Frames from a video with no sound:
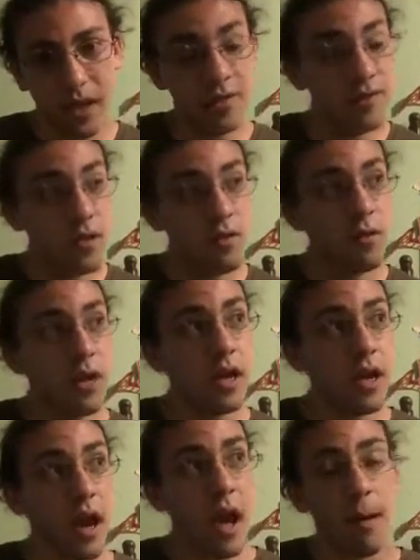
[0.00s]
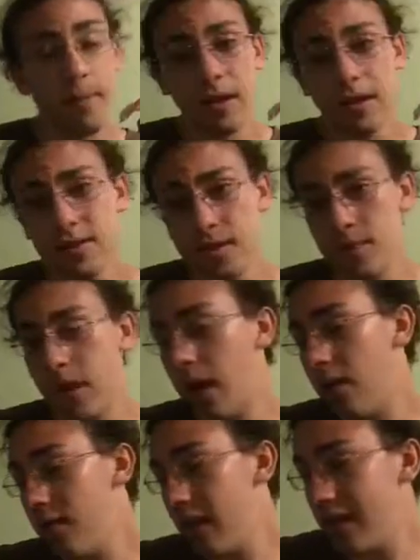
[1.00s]
So, uh, because I'm
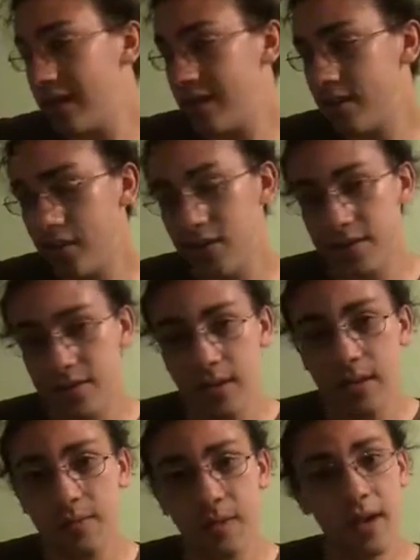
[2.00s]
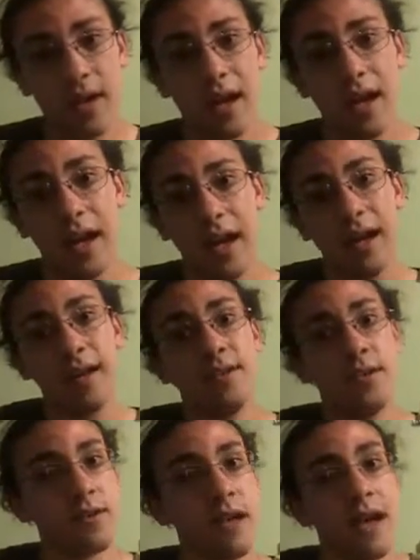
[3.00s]
tired, I need to go to sleep uh,
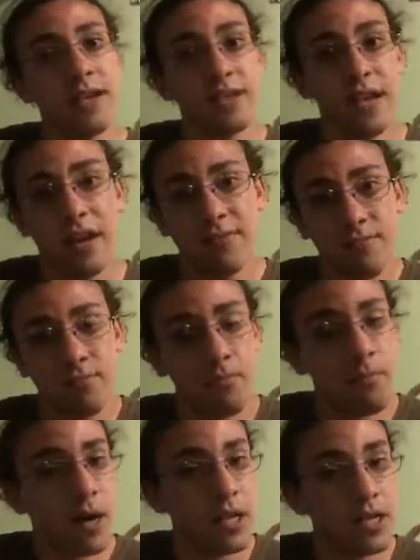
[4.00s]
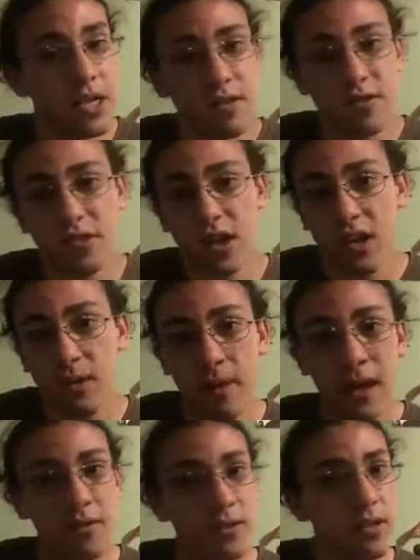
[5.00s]
don't actually have much else to talk
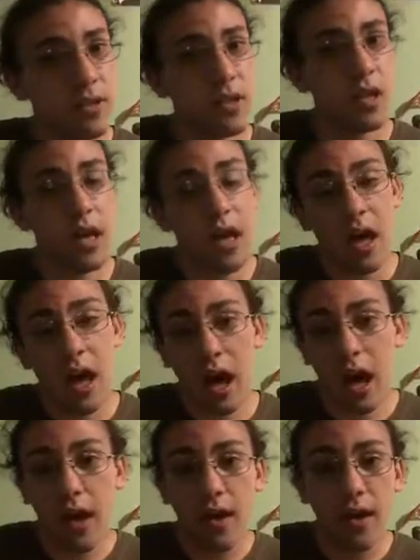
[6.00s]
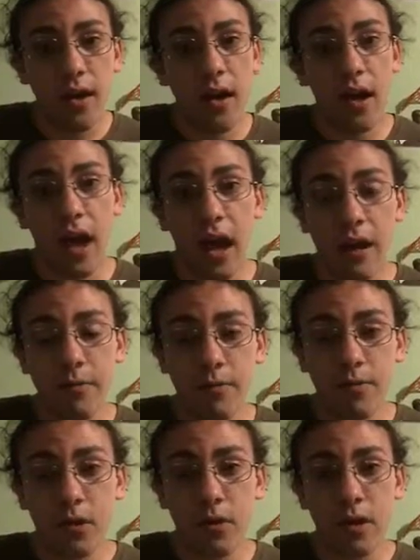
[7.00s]
about. Uh, I
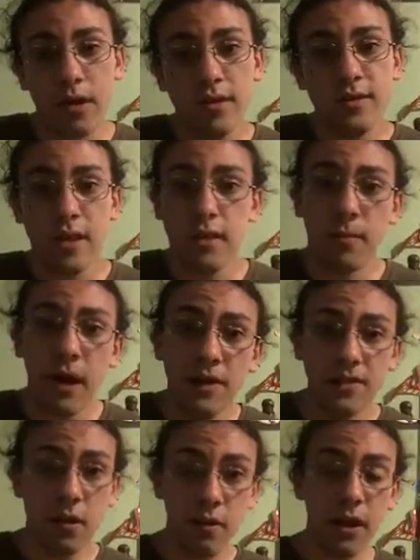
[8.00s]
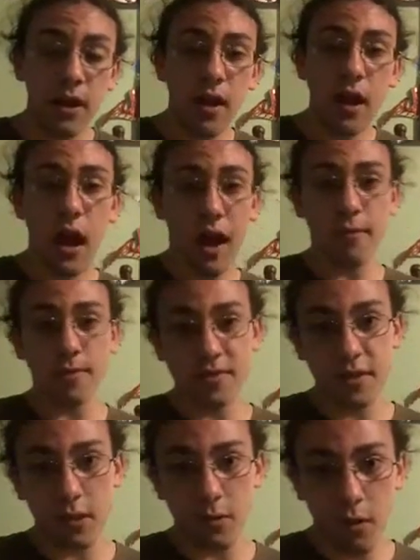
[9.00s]
will go ahead and say goodbye, Zoe. I will
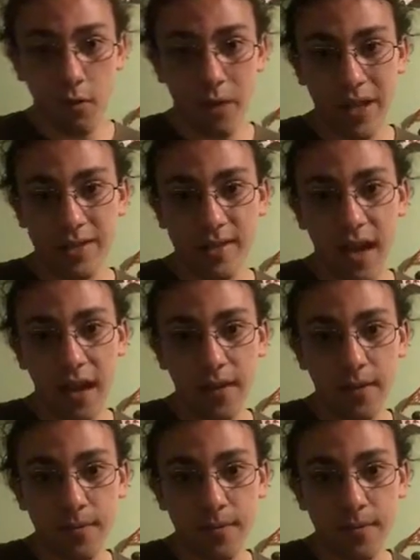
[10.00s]
see you on Wednesday.